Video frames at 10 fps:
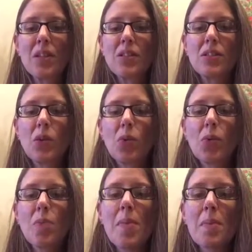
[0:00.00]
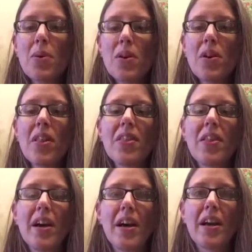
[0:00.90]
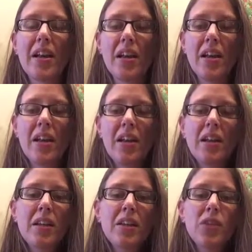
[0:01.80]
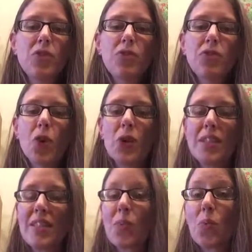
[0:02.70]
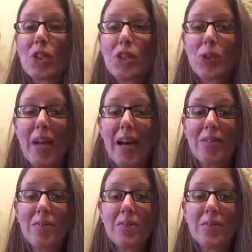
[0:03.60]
So remember that you focus on what you get.